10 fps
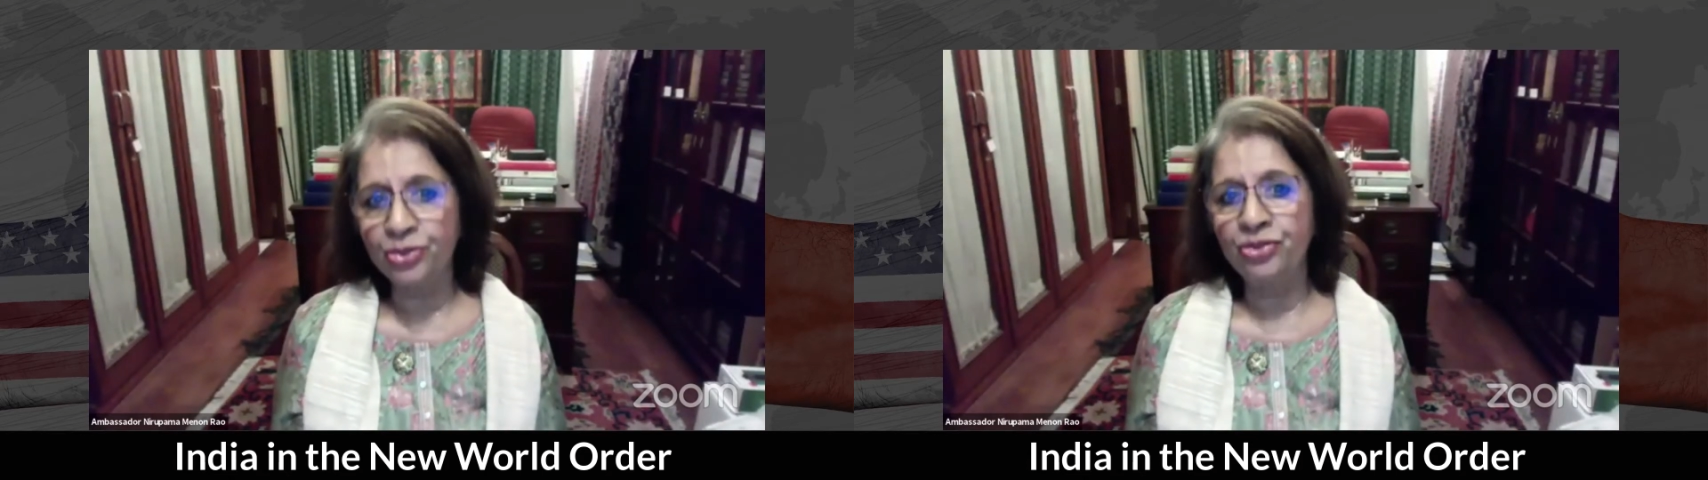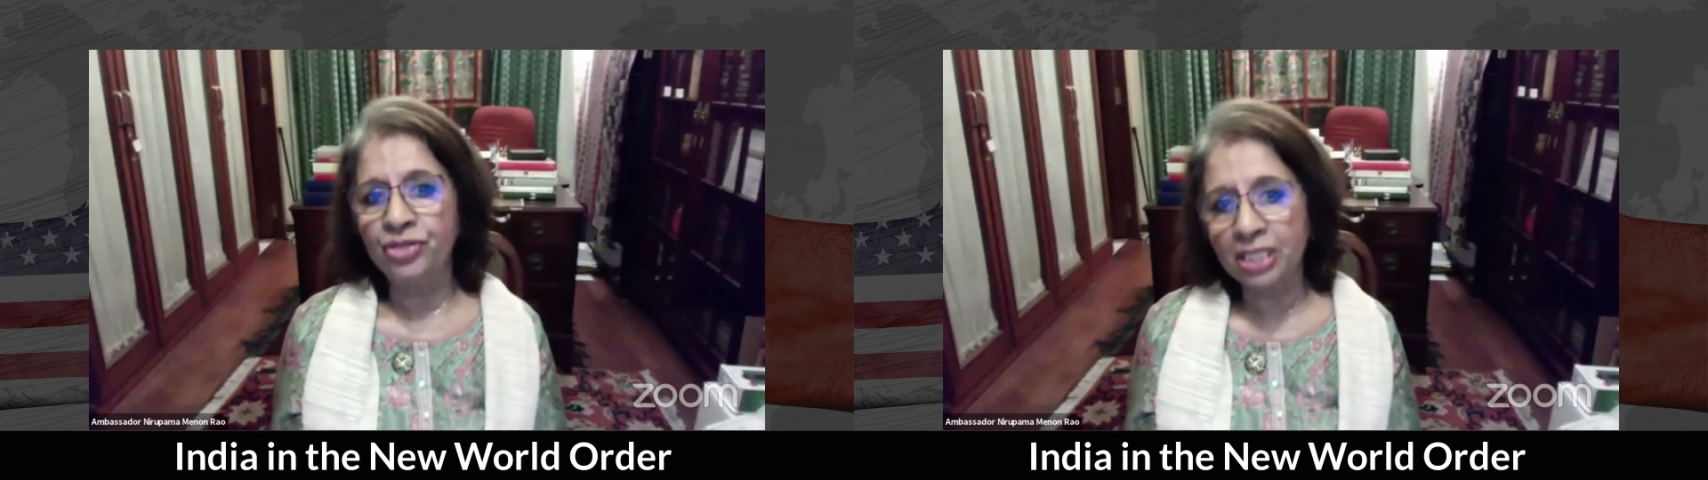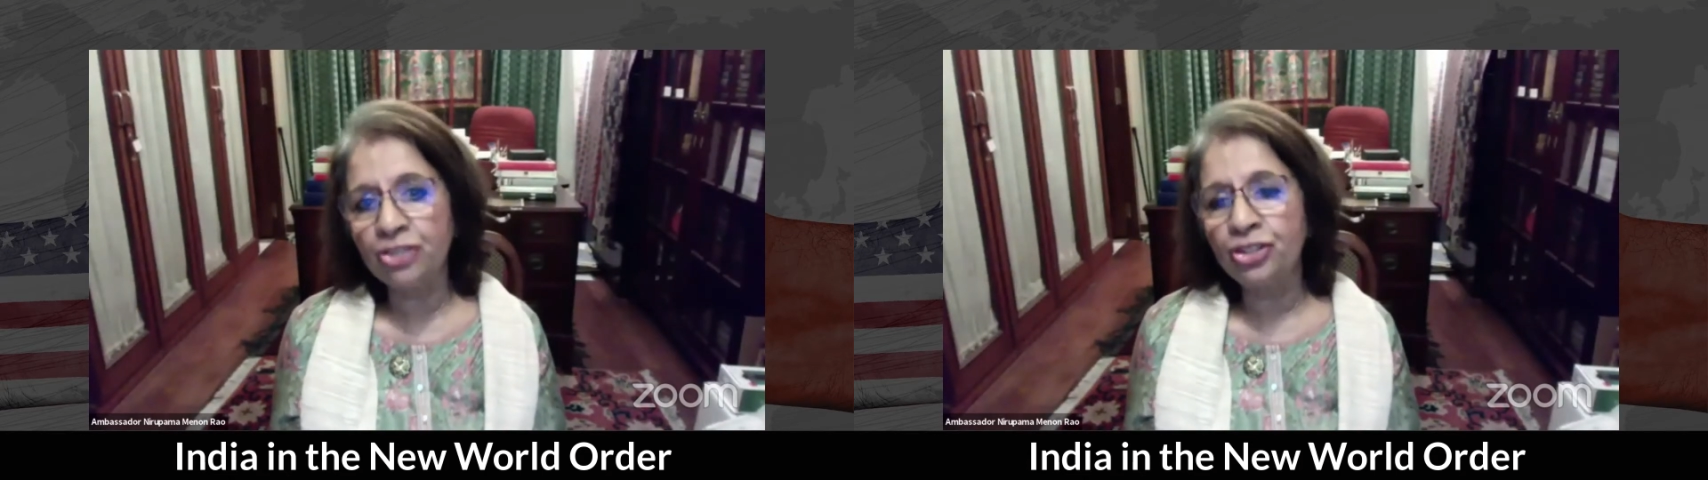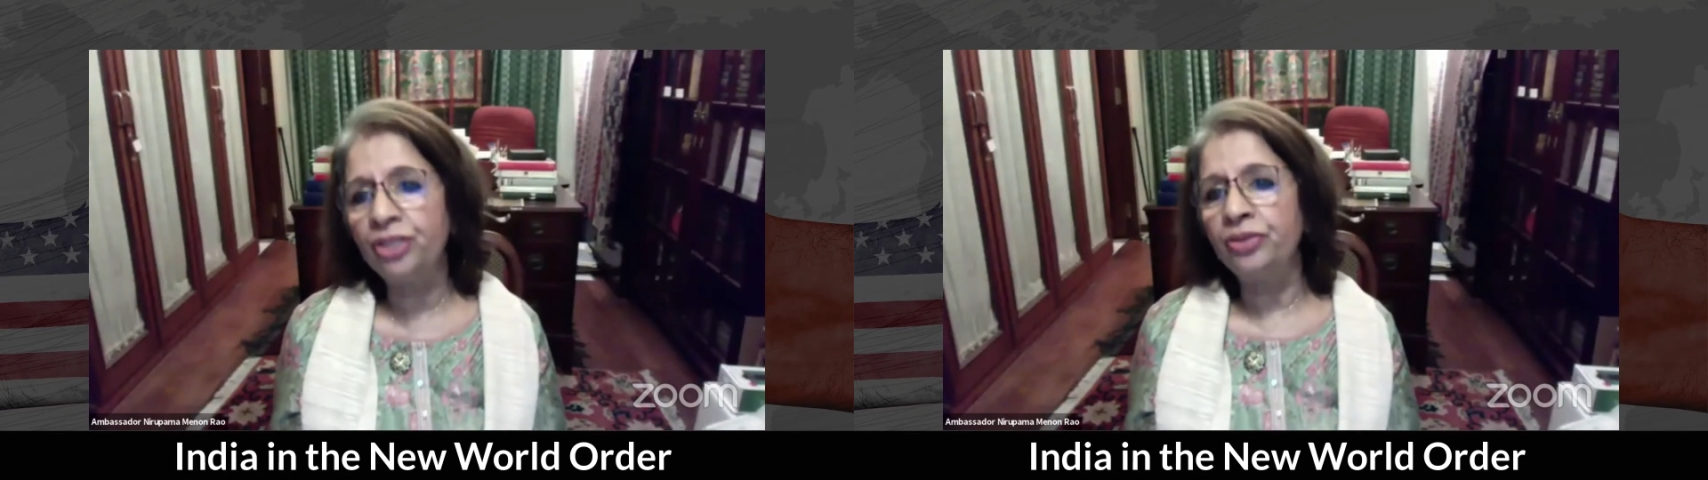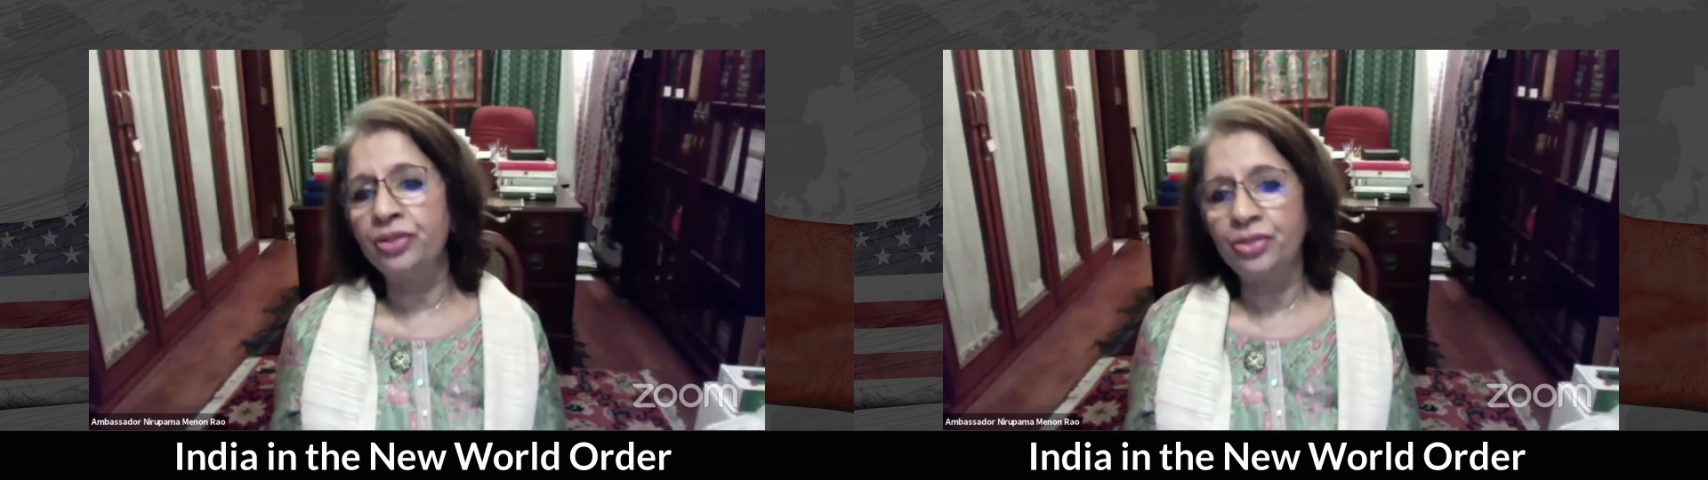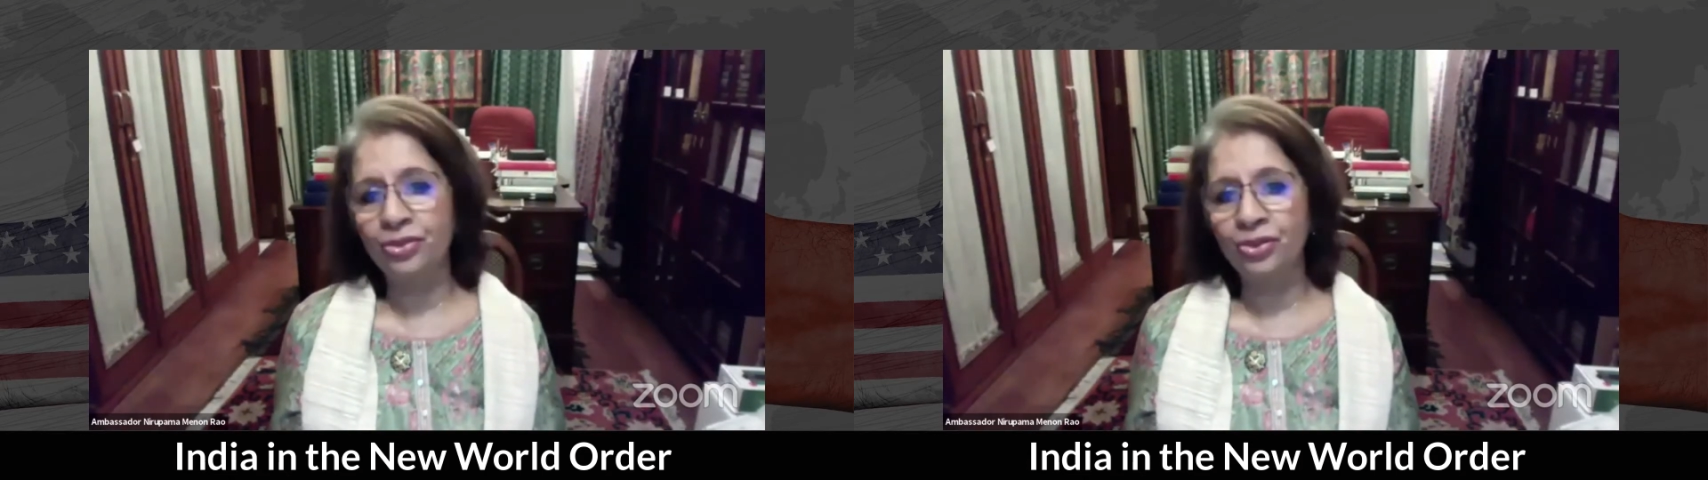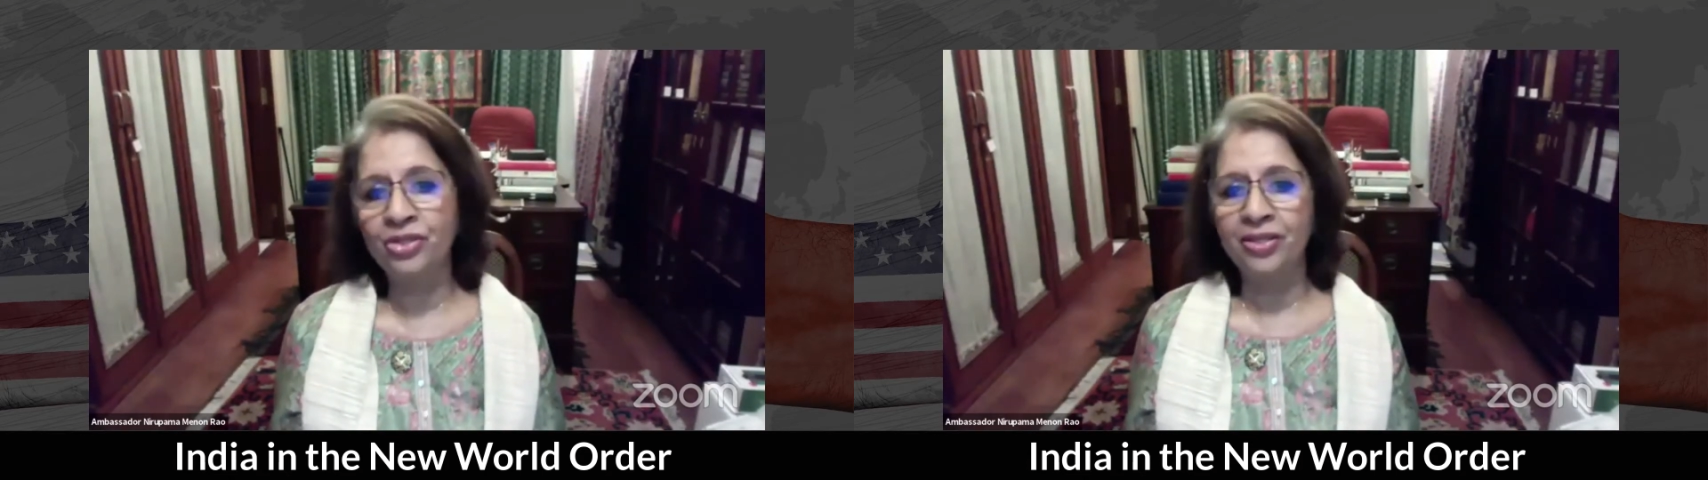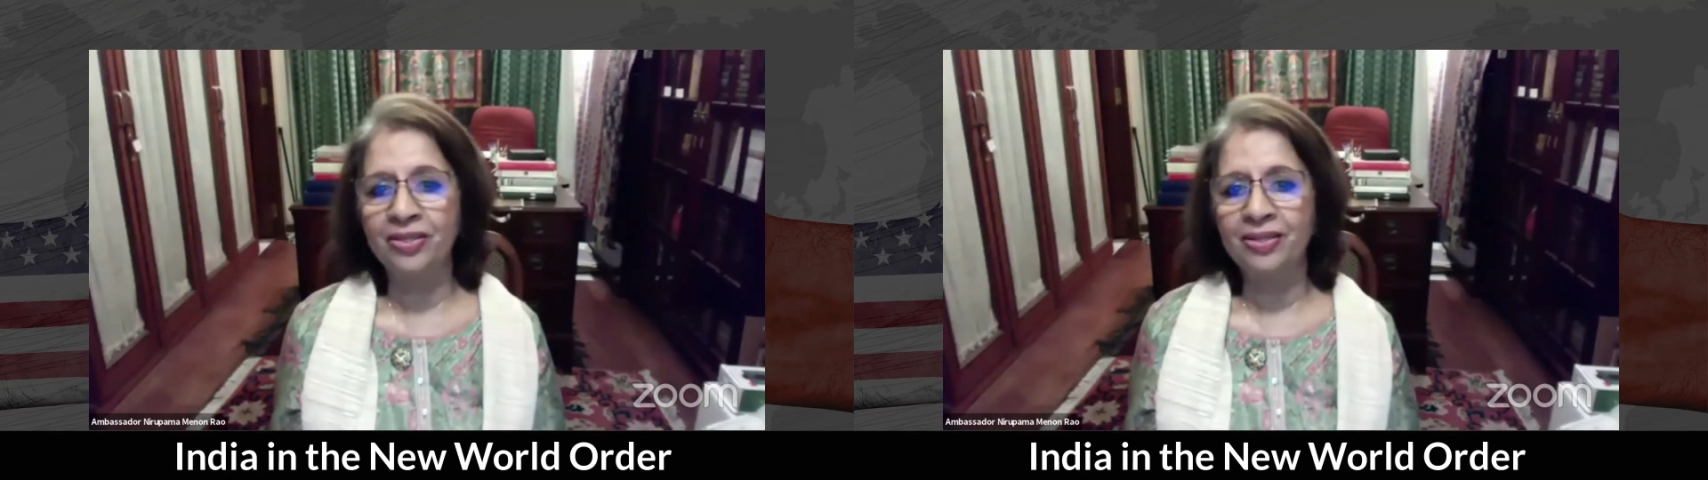strategic
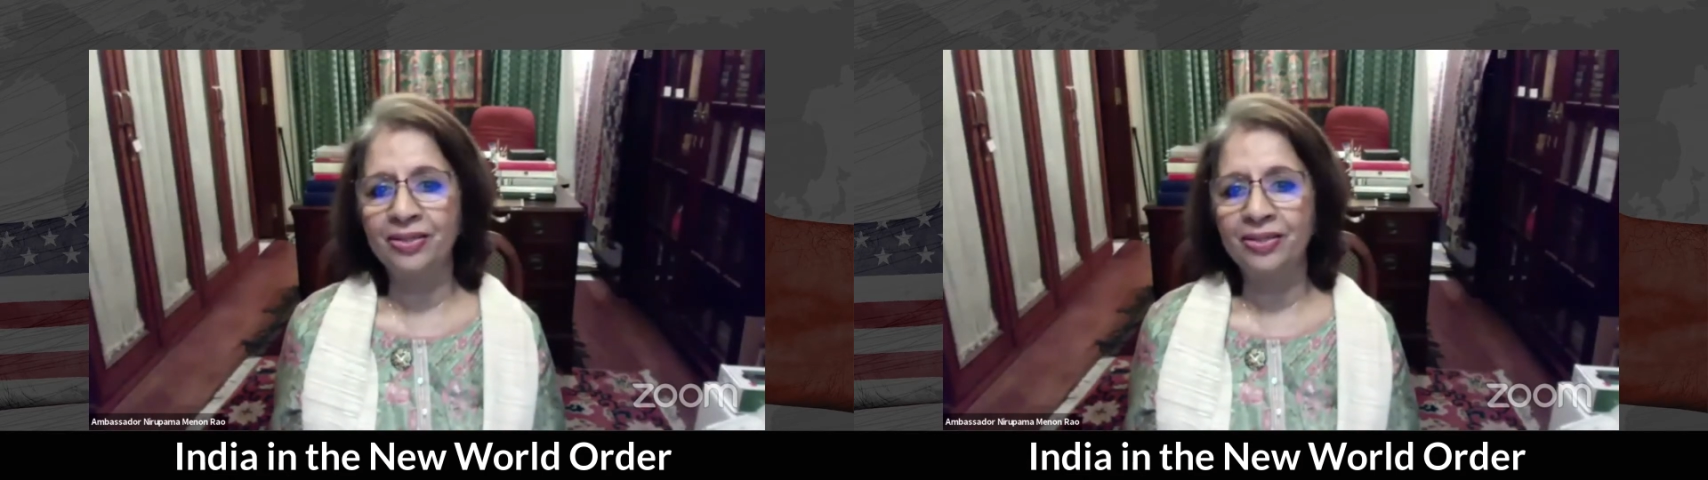resources